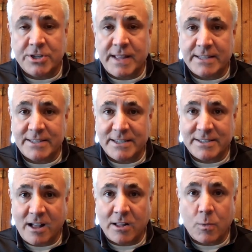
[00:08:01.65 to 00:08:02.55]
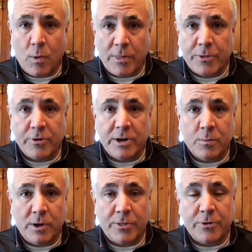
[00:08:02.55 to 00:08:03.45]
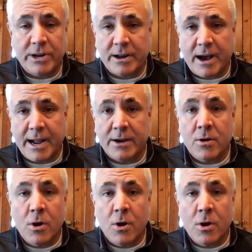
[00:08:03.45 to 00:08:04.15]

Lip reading: that's systolic 130 to 139